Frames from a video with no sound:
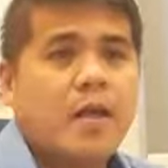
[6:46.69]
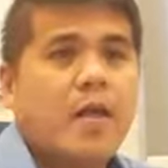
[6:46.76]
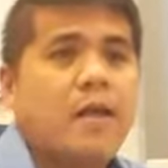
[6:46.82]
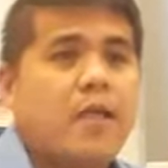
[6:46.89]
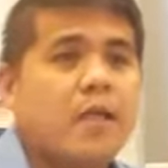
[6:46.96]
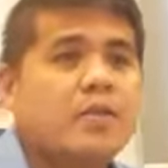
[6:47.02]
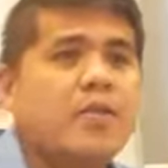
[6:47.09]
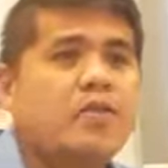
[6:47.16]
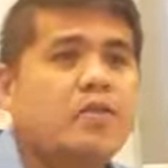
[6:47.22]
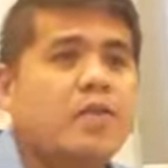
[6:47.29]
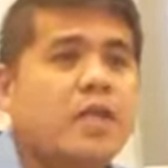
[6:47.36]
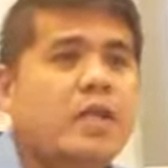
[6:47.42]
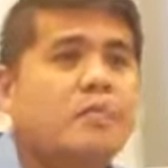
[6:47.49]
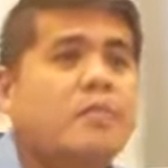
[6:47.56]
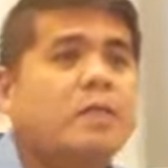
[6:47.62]
and
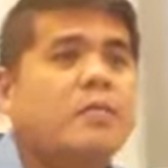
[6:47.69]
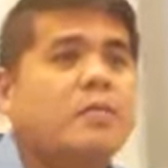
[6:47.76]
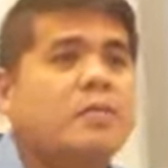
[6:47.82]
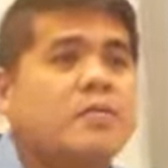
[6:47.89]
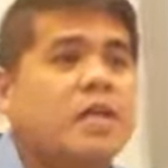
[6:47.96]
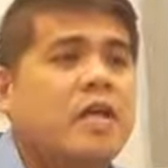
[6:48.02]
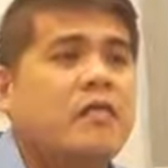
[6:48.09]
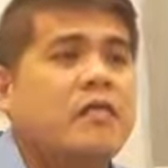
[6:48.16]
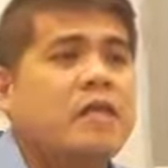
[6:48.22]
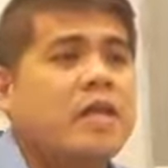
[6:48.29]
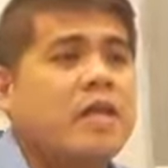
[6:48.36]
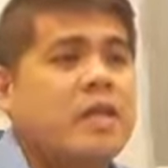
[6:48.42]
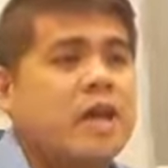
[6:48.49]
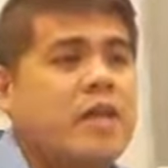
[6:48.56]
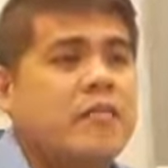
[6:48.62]
understand people's
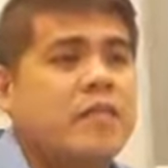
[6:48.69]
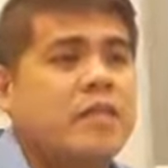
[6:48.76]
everyday life